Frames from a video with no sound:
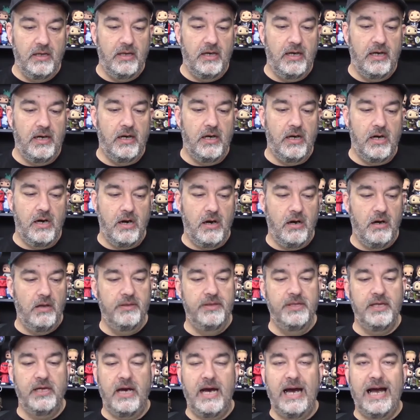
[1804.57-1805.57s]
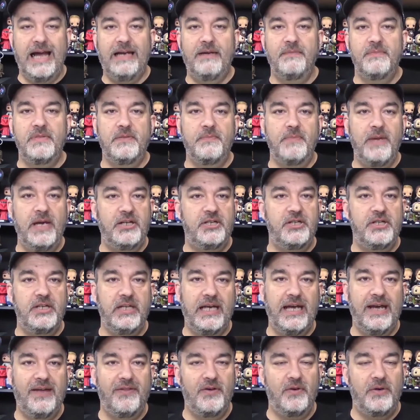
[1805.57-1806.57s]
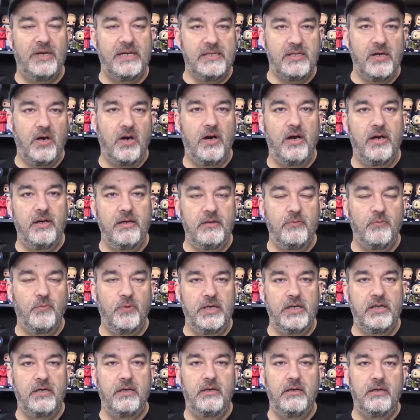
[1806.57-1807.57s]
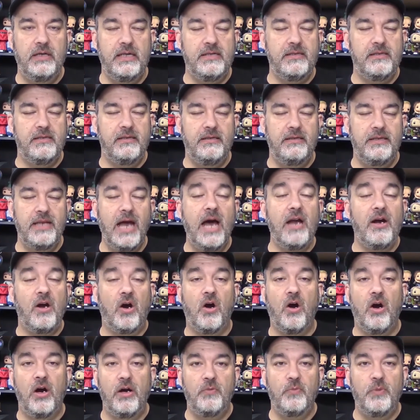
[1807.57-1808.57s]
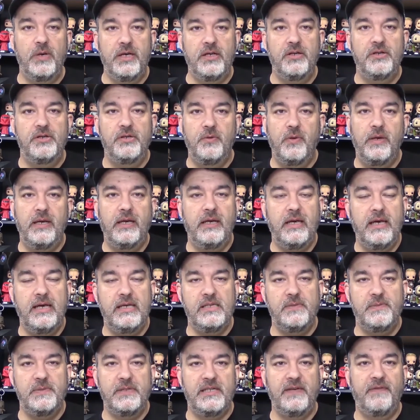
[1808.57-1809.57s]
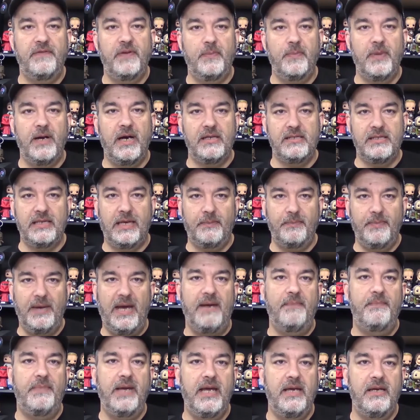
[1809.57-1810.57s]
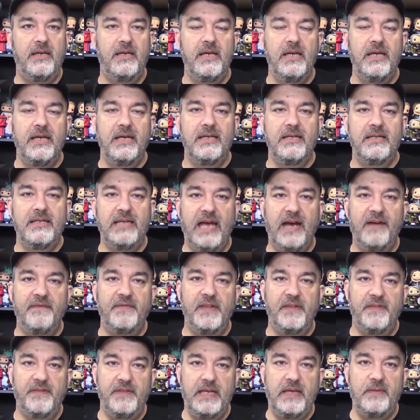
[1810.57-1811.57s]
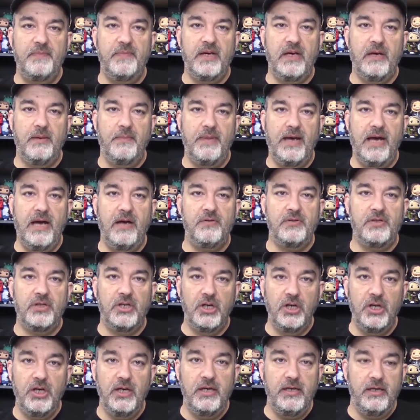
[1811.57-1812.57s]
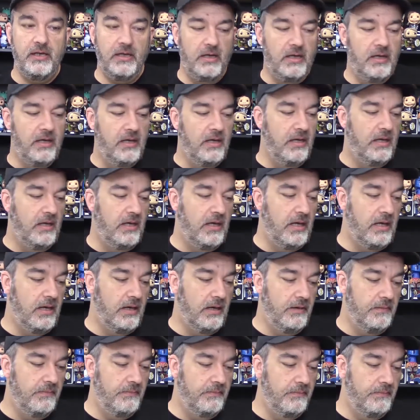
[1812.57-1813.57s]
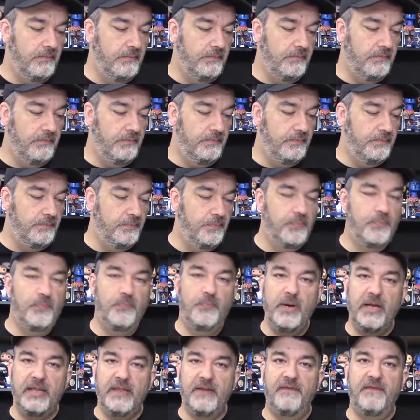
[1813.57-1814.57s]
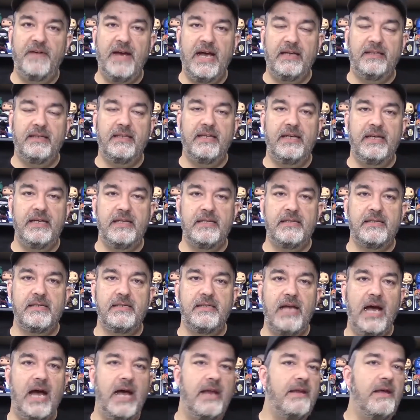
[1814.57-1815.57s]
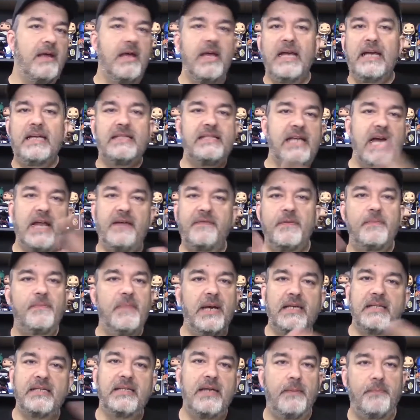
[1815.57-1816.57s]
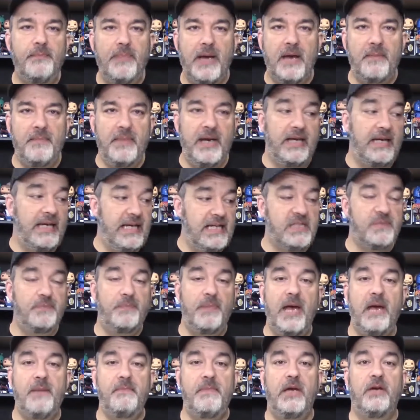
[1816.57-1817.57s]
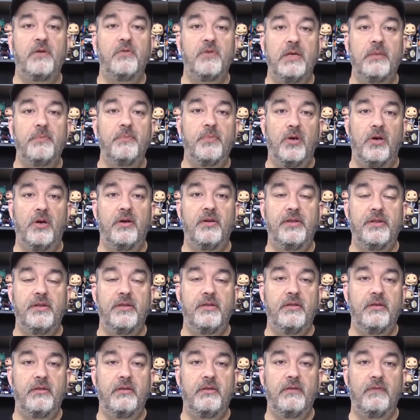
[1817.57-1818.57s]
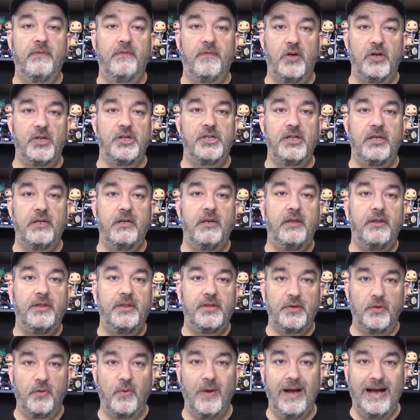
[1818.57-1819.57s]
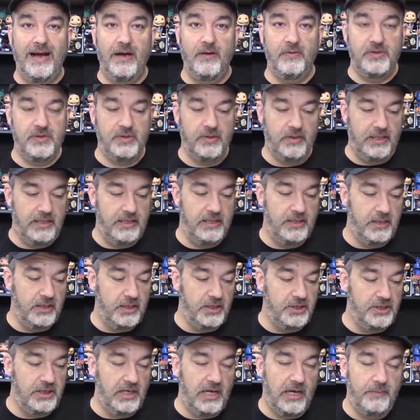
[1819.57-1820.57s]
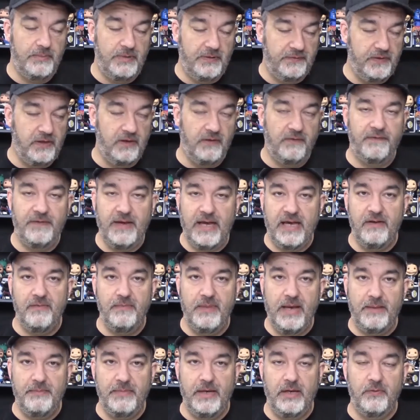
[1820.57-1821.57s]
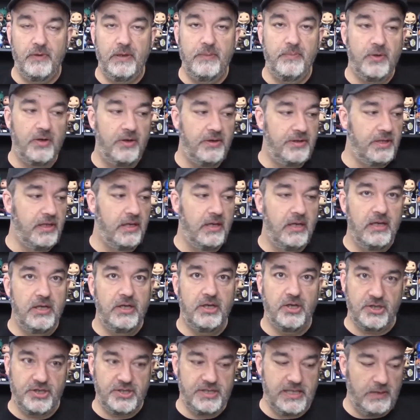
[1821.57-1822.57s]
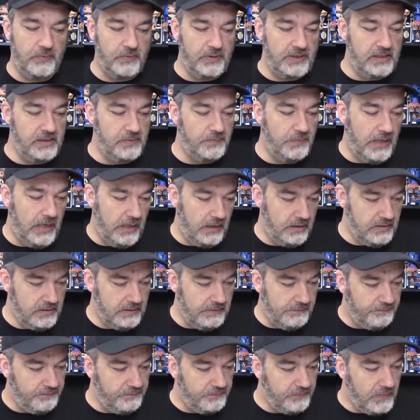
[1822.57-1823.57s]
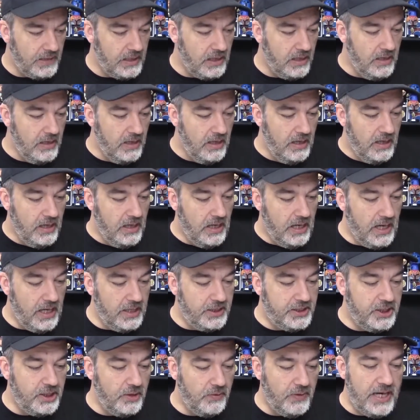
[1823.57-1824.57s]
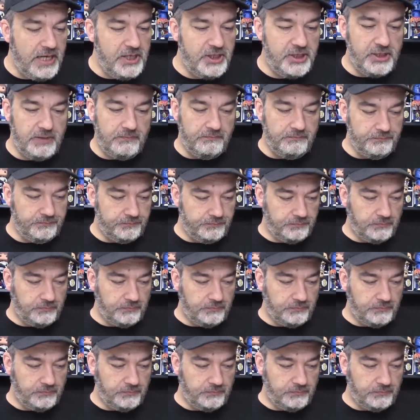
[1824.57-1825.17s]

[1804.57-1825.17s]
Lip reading: All the items mesh together. It's not hard when you're doing a specific box like Batman to have the theme come out good. But the fact that it's not even mixed up Batman. It's Batman Rebirth version throughout. So they did a good job. If you're a fan of Batman Rebirth, you're set with this box. Curation.